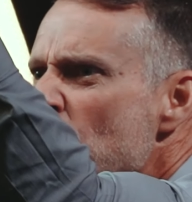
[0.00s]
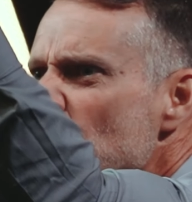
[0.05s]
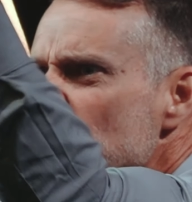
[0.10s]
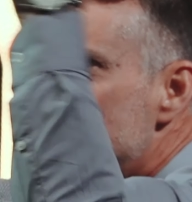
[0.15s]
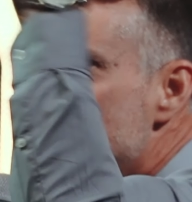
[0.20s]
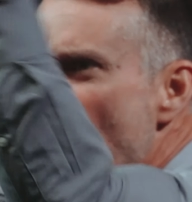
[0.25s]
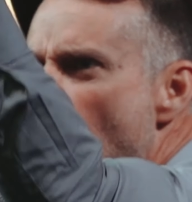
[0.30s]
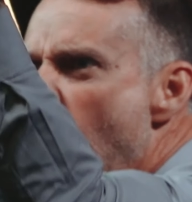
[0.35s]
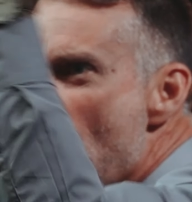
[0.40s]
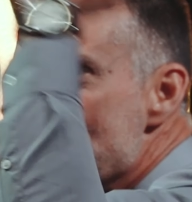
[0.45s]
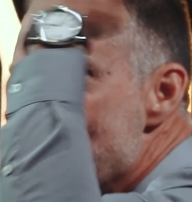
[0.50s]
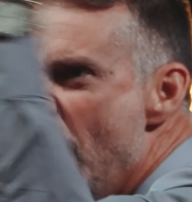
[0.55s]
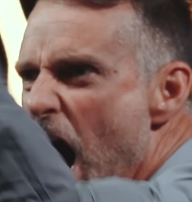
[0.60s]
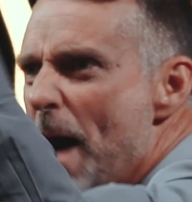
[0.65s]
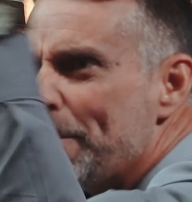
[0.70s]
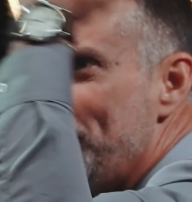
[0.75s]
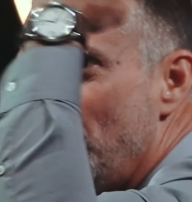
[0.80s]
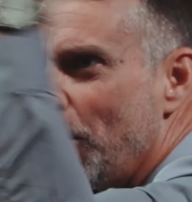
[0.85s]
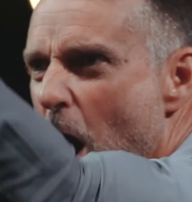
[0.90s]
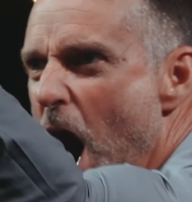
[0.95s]
You're
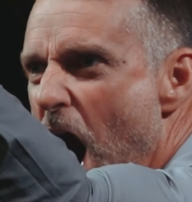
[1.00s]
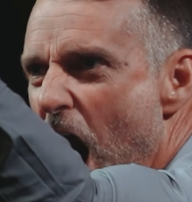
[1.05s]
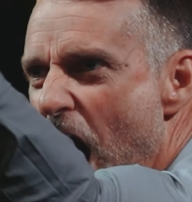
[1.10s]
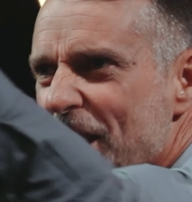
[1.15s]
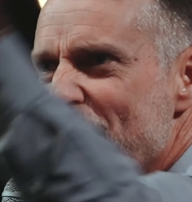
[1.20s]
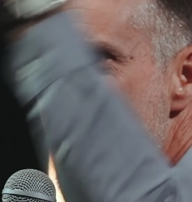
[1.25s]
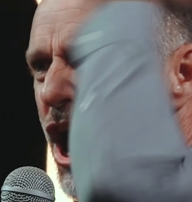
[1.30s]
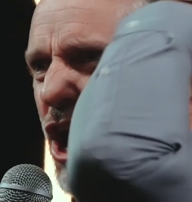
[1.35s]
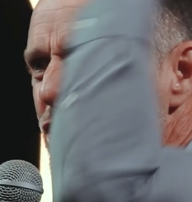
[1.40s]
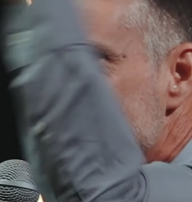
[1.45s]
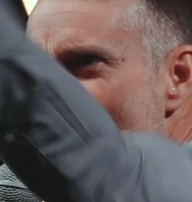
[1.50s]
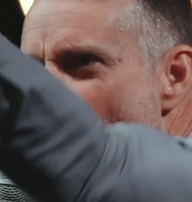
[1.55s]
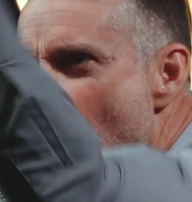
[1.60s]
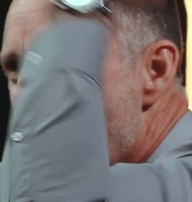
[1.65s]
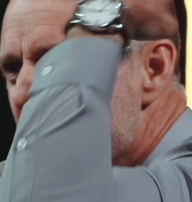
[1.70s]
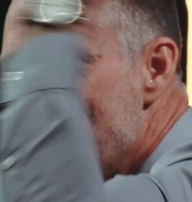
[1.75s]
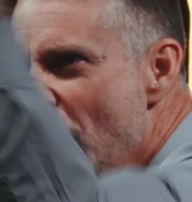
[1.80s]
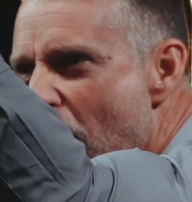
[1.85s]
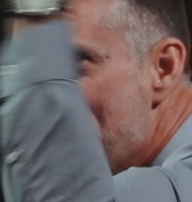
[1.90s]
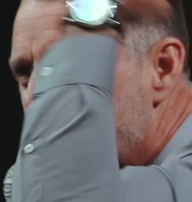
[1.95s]
number one.
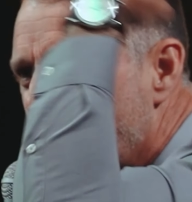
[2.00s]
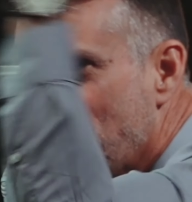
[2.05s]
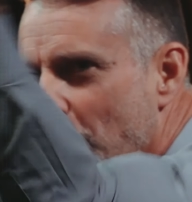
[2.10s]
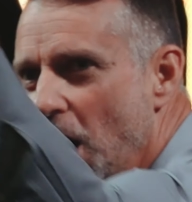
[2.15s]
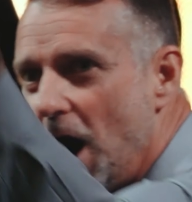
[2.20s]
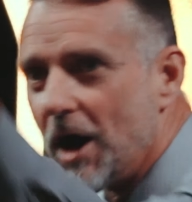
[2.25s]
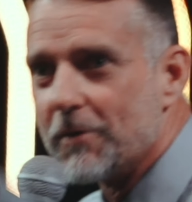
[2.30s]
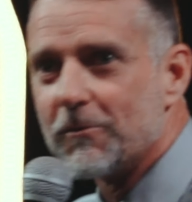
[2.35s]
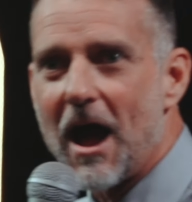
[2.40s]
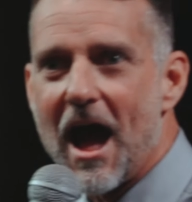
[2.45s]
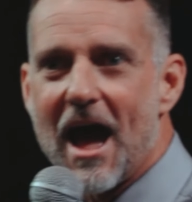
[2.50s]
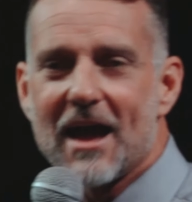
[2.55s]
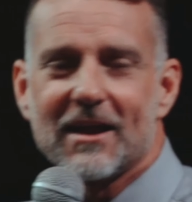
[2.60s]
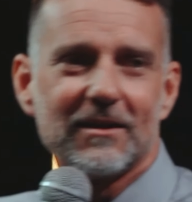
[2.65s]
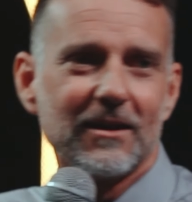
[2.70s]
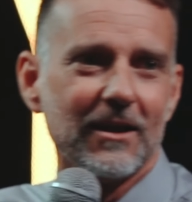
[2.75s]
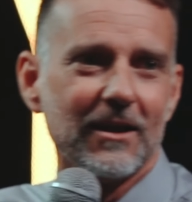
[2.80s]
You're number one, right?